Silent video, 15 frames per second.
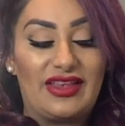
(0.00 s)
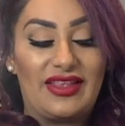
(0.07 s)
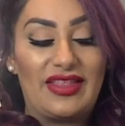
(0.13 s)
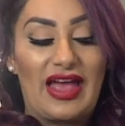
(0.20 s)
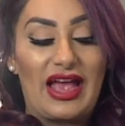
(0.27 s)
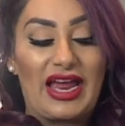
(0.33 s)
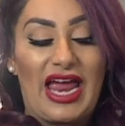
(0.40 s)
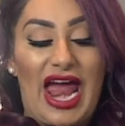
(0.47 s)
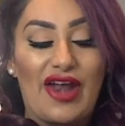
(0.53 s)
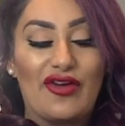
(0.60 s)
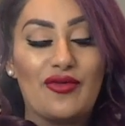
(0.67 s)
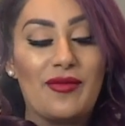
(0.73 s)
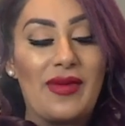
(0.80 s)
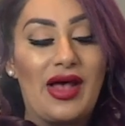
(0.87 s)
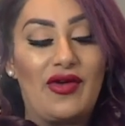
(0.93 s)
it that
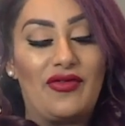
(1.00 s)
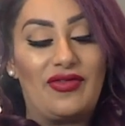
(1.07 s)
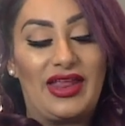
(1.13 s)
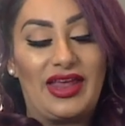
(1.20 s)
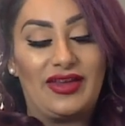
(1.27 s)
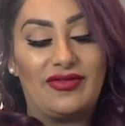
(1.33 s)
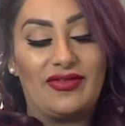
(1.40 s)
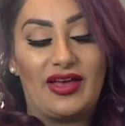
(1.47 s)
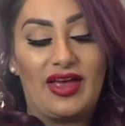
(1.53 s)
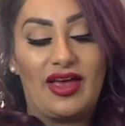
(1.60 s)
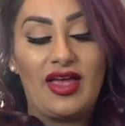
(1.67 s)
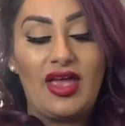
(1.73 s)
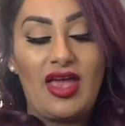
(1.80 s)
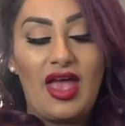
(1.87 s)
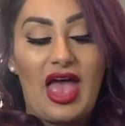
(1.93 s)
caramel flavour,
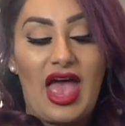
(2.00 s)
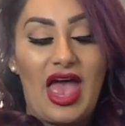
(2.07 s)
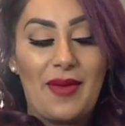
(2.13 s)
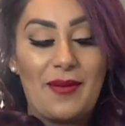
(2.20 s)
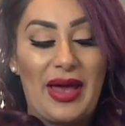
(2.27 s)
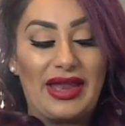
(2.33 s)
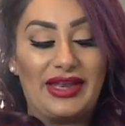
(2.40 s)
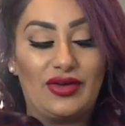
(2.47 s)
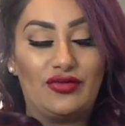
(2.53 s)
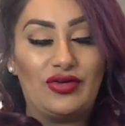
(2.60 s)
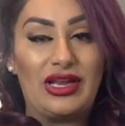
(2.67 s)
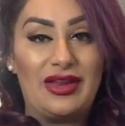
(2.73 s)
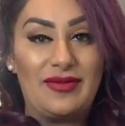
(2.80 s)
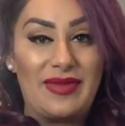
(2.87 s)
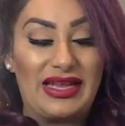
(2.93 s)
and it
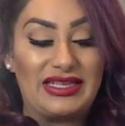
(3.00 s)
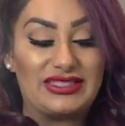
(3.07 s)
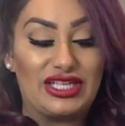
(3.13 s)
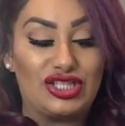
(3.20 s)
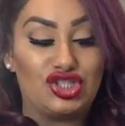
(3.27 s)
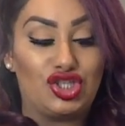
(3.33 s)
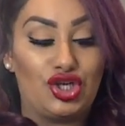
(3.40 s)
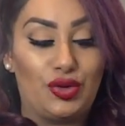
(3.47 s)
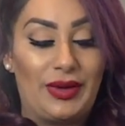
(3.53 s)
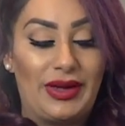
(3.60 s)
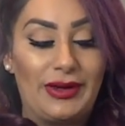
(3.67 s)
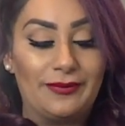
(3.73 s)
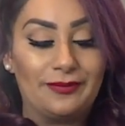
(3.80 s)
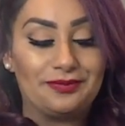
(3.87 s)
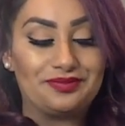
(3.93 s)
really makes it
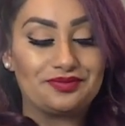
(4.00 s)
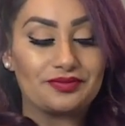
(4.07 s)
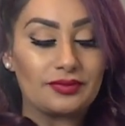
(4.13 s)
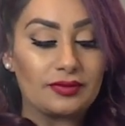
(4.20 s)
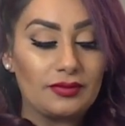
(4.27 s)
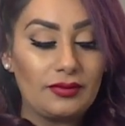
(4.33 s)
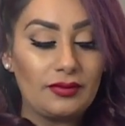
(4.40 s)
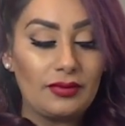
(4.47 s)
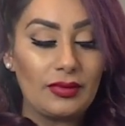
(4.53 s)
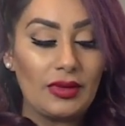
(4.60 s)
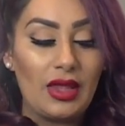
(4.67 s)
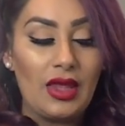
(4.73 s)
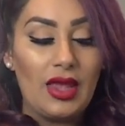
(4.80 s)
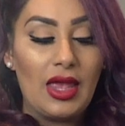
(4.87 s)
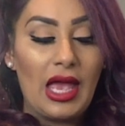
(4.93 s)
chewy.
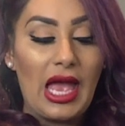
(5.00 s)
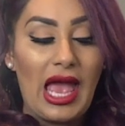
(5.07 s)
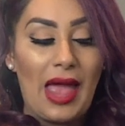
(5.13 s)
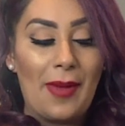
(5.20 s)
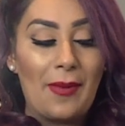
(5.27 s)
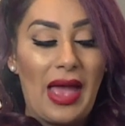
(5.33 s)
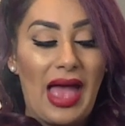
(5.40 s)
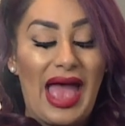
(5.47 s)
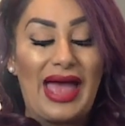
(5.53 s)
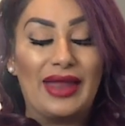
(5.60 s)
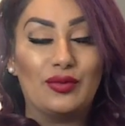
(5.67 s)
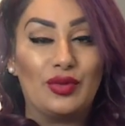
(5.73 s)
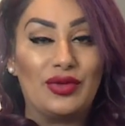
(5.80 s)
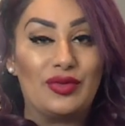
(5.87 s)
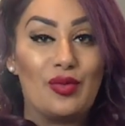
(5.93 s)
And
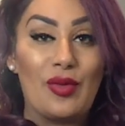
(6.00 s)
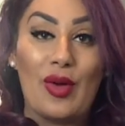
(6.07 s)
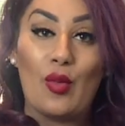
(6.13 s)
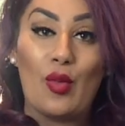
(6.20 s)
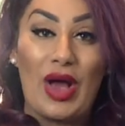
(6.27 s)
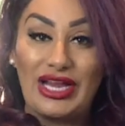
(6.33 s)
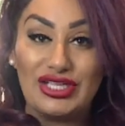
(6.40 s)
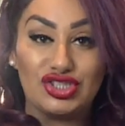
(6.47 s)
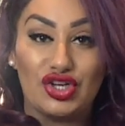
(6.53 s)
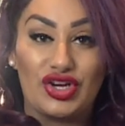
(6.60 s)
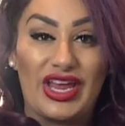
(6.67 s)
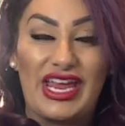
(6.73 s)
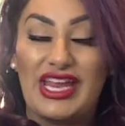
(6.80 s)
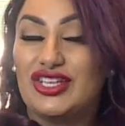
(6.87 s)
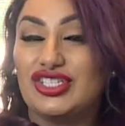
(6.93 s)
with white
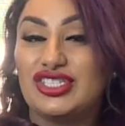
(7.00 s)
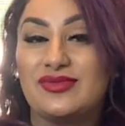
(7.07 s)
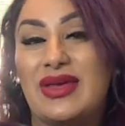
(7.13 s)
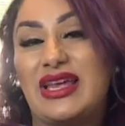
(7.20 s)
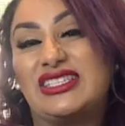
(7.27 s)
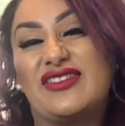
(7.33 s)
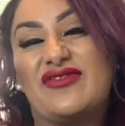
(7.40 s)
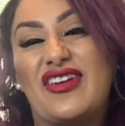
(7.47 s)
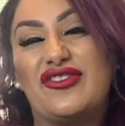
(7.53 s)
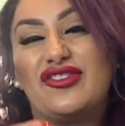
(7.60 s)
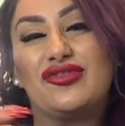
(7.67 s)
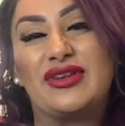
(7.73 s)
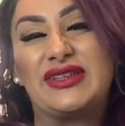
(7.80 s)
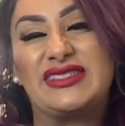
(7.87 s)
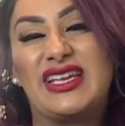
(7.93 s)
sugar, it just makes it very
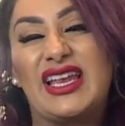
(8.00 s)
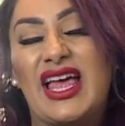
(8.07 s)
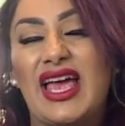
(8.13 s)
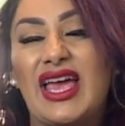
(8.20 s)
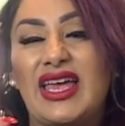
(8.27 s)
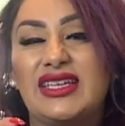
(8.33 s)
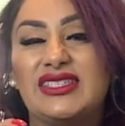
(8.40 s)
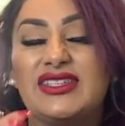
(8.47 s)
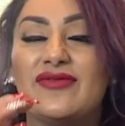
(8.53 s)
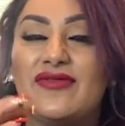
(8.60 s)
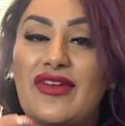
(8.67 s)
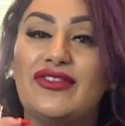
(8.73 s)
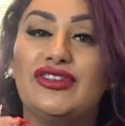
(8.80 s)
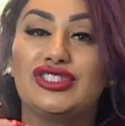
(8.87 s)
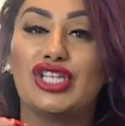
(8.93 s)
crystallised and
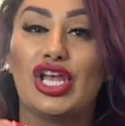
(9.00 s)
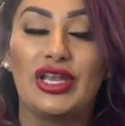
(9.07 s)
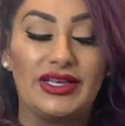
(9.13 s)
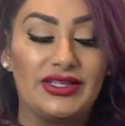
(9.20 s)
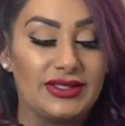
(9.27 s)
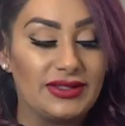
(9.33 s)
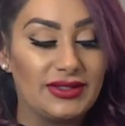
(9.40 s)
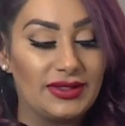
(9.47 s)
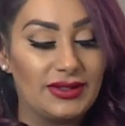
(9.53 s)
very solid.